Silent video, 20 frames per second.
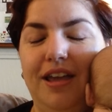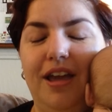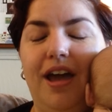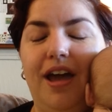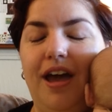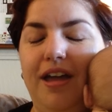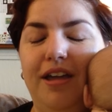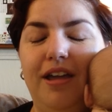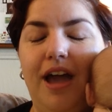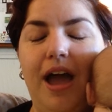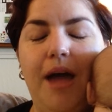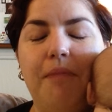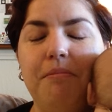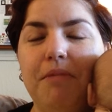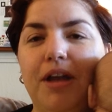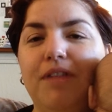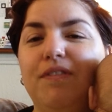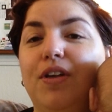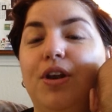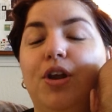I'm
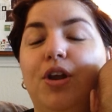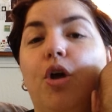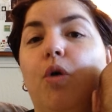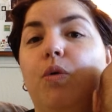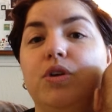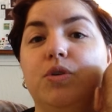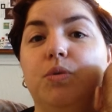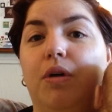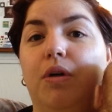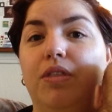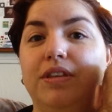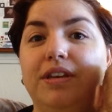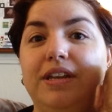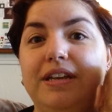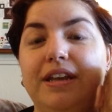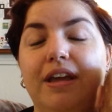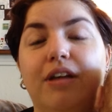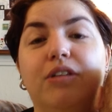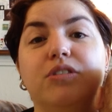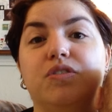not even going to go into all the
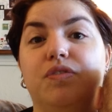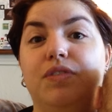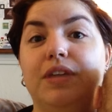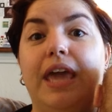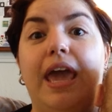details of the